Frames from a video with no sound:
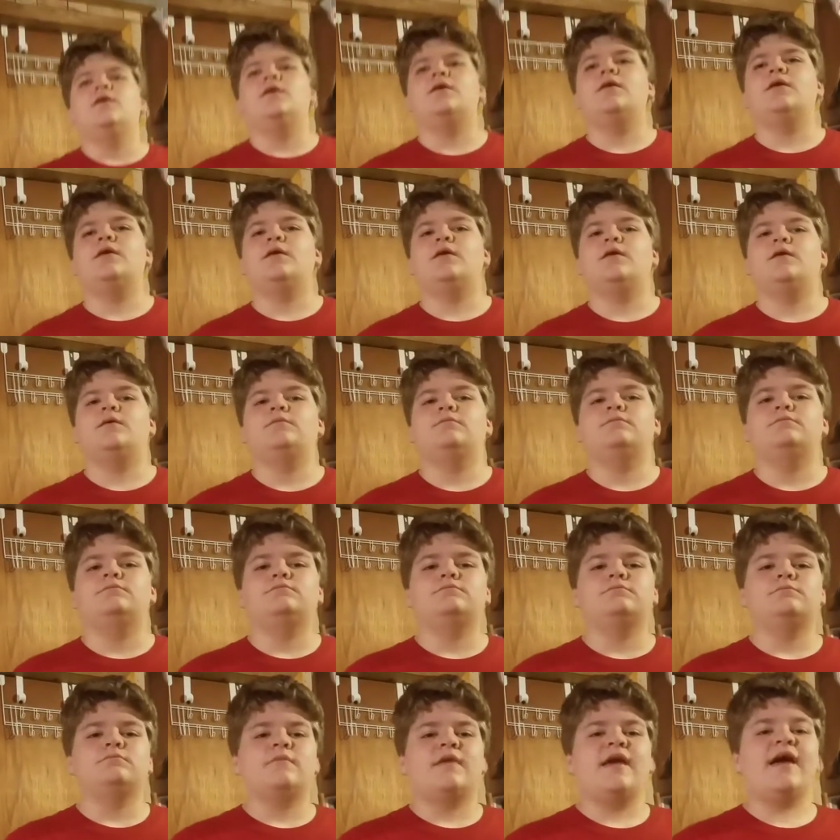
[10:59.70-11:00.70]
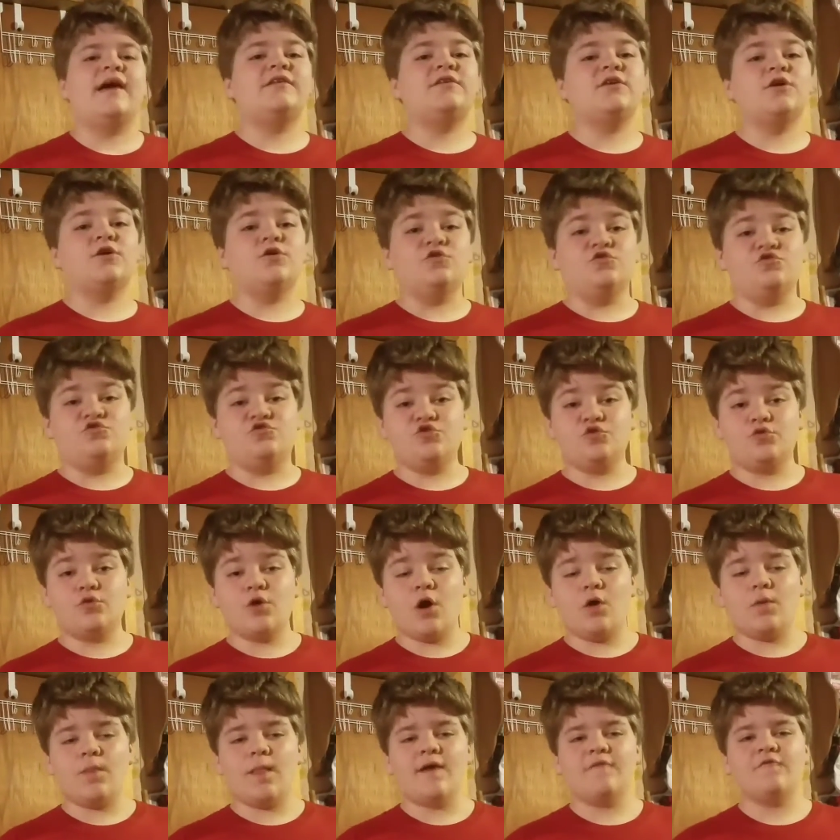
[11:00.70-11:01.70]
Had to go to
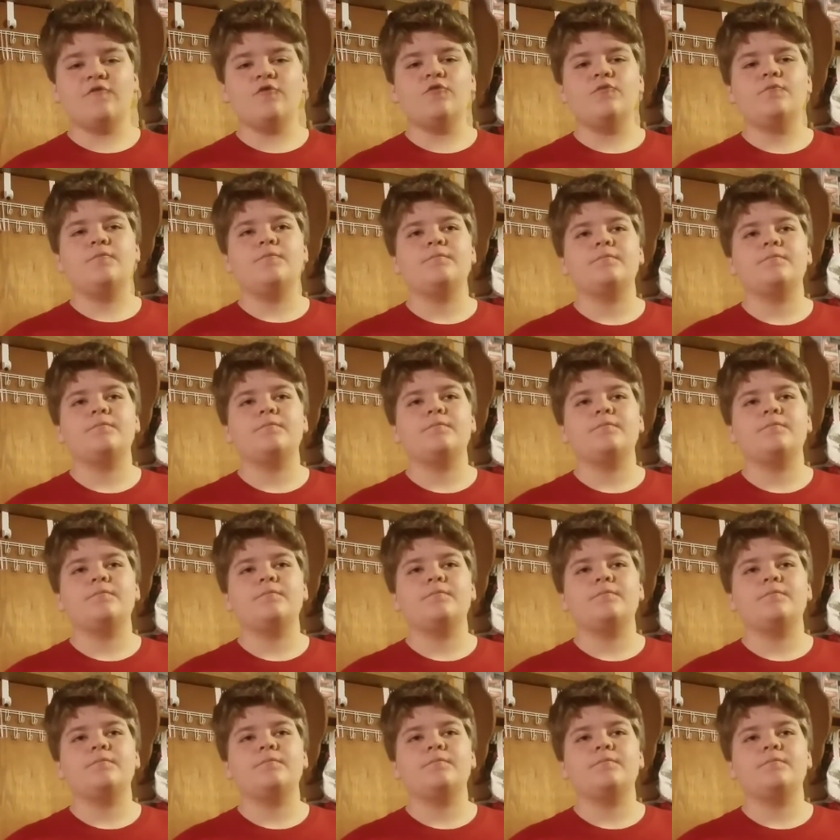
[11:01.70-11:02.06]
JUCO level,